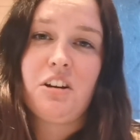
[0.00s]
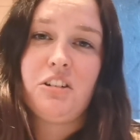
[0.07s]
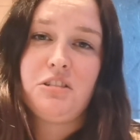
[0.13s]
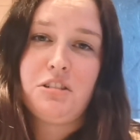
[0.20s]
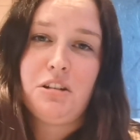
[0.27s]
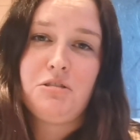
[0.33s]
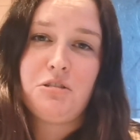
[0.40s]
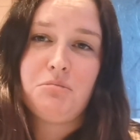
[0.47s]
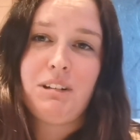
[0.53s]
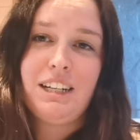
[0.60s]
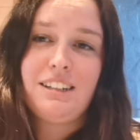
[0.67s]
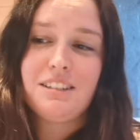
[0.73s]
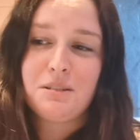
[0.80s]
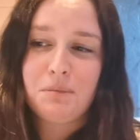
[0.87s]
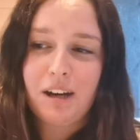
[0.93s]
on social
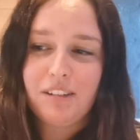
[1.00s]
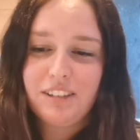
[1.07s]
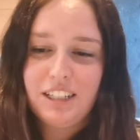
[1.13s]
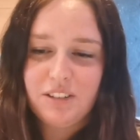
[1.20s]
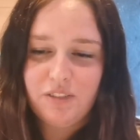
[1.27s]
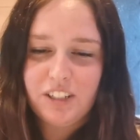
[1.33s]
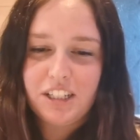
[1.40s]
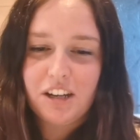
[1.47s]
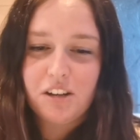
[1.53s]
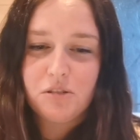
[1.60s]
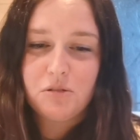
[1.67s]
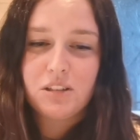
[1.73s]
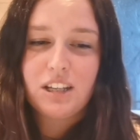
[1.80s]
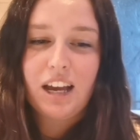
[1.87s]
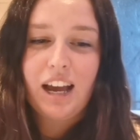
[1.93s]
medias about these
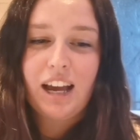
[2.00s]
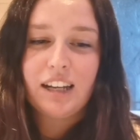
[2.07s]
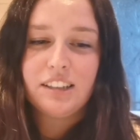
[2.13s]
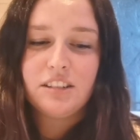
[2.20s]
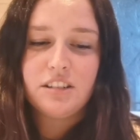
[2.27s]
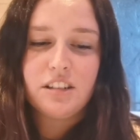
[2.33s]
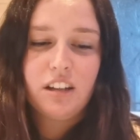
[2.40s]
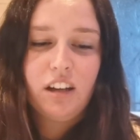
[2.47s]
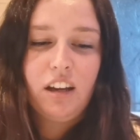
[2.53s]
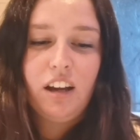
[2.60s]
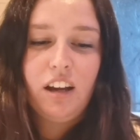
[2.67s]
videos and